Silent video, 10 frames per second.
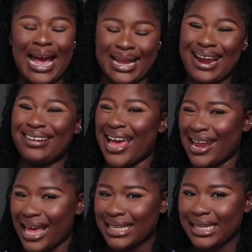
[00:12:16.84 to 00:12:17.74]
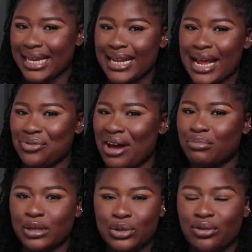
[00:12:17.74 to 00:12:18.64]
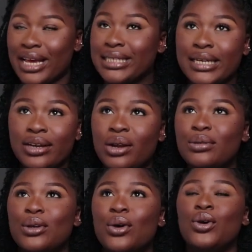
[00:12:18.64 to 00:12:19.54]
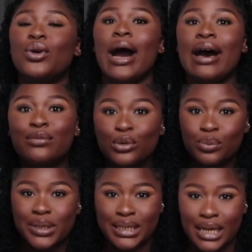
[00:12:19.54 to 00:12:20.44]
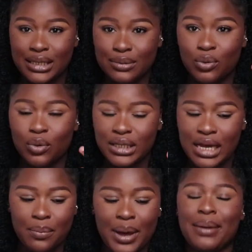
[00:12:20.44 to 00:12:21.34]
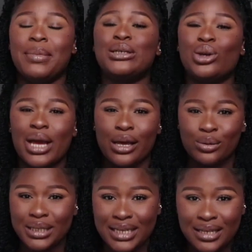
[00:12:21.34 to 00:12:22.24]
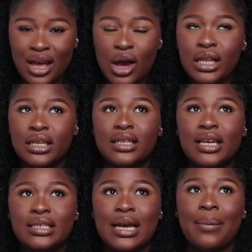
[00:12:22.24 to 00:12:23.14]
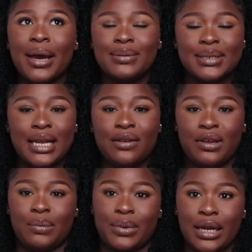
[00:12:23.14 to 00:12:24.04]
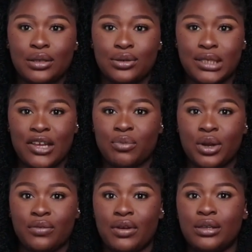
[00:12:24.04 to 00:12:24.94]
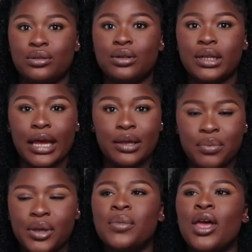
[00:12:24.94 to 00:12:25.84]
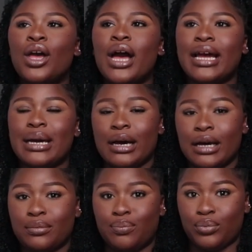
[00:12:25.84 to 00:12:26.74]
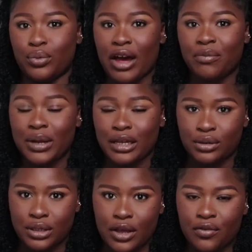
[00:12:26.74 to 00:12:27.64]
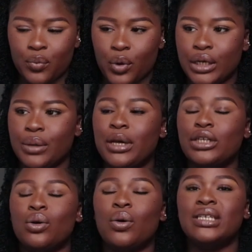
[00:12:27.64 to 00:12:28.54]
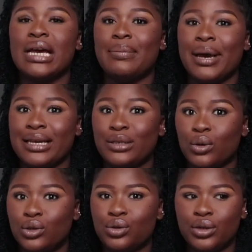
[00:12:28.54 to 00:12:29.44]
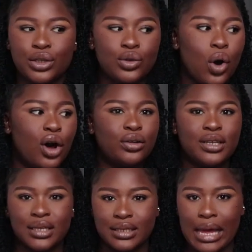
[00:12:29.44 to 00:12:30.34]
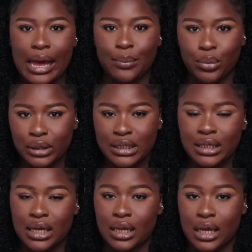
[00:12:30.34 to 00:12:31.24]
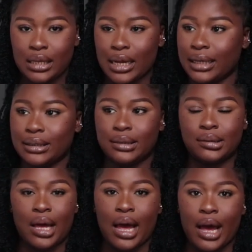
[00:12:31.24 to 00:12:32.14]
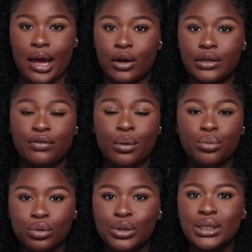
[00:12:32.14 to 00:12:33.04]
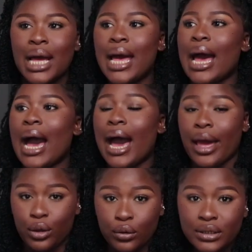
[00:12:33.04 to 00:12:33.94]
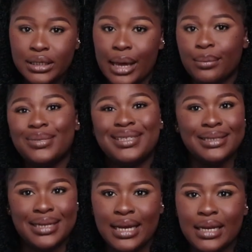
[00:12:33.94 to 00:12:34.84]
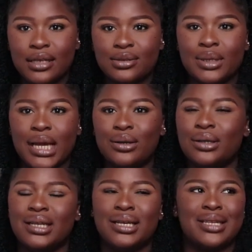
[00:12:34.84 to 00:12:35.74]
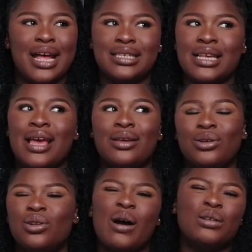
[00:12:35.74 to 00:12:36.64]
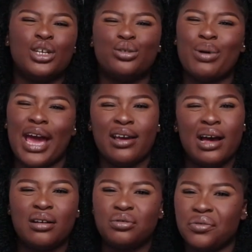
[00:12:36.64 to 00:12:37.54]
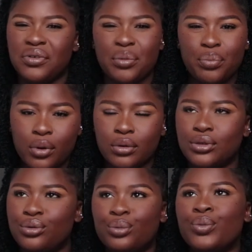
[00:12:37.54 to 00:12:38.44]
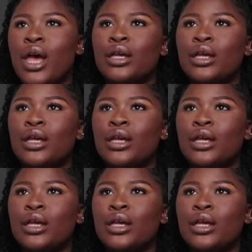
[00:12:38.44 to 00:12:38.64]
And I realized again I don't have moisturizing cream. So you have to be sensible what you are buying. Make sure you are using the things you are buying, especially if you are planning to save money. If you are a student like me, and you have plans to save money, make sure what you are buying is what you need. So all those things that I bought, that I got from Boots, I use them daily. So they are not things that, you know, I was just buying out of impulse. No.